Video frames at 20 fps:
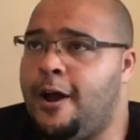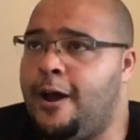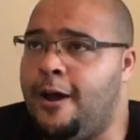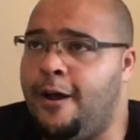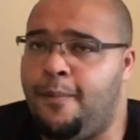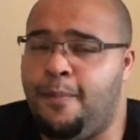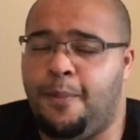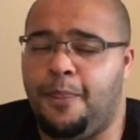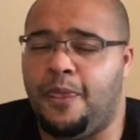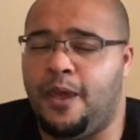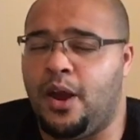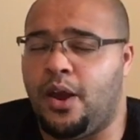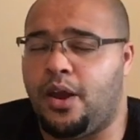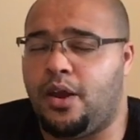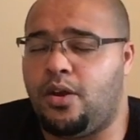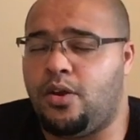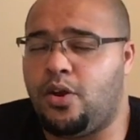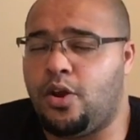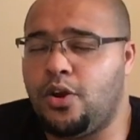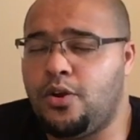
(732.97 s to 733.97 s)
Um, I
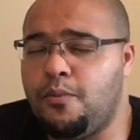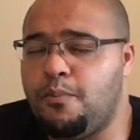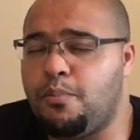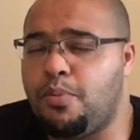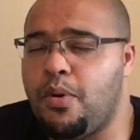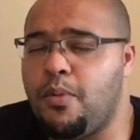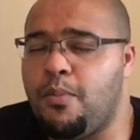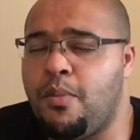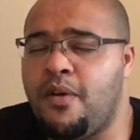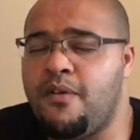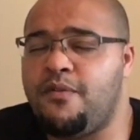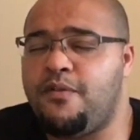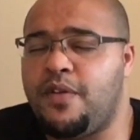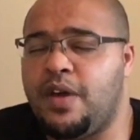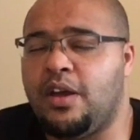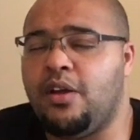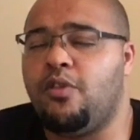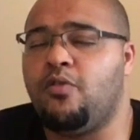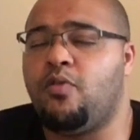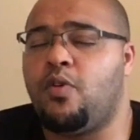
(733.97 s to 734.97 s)
couldn't put my
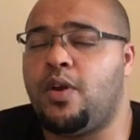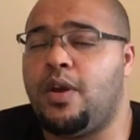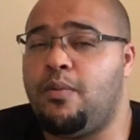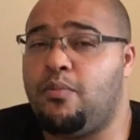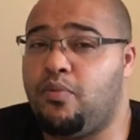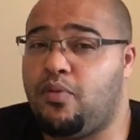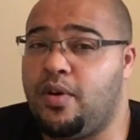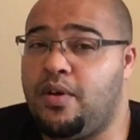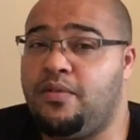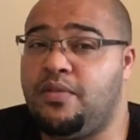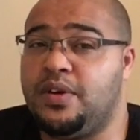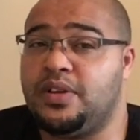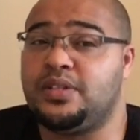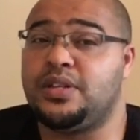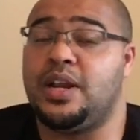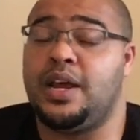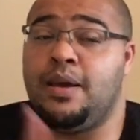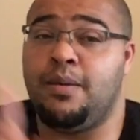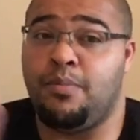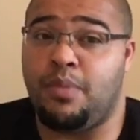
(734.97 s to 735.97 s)
finger on it
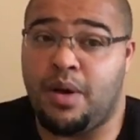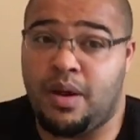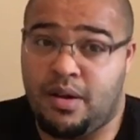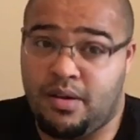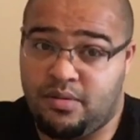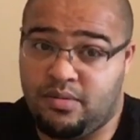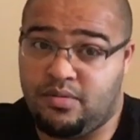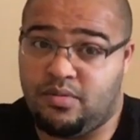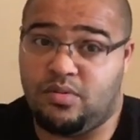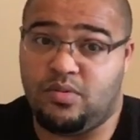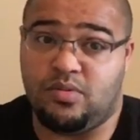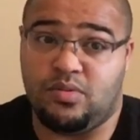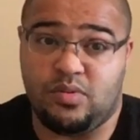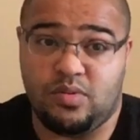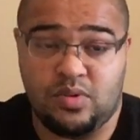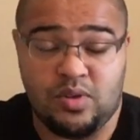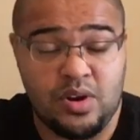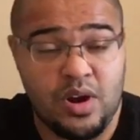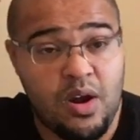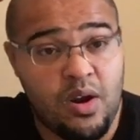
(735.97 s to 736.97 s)
previously, but
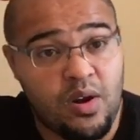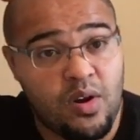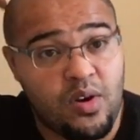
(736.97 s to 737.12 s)
you know,